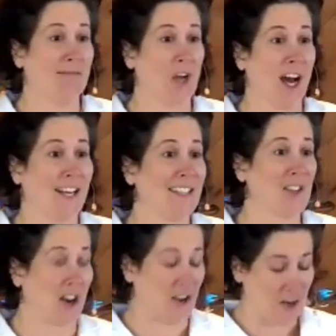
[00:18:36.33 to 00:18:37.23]
God is
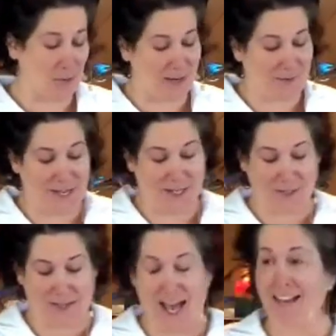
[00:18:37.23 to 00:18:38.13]
not awkward. We could do
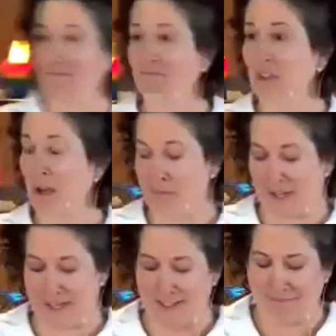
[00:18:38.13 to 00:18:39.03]
that. That would have been
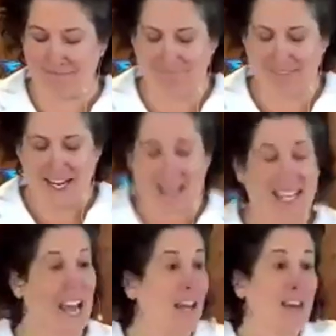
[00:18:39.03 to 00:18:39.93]
good.
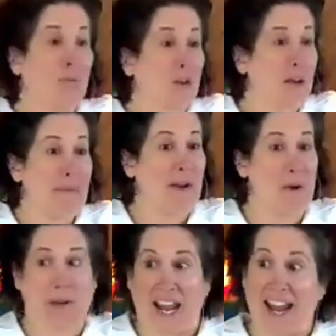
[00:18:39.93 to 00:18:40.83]
Death would have been
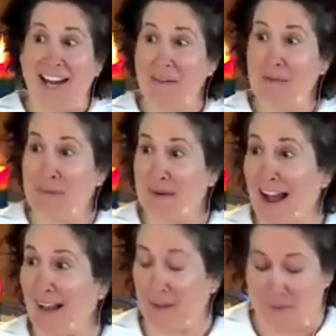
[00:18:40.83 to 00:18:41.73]
okay. It would have been
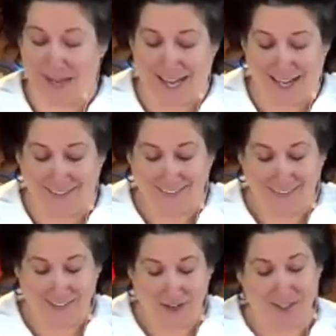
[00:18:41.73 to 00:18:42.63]
Halloween-y.
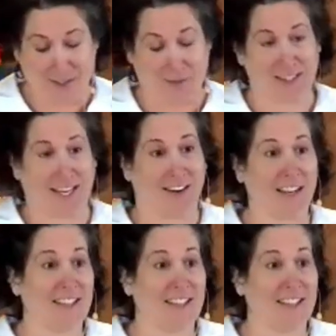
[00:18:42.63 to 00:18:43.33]
Not too scary.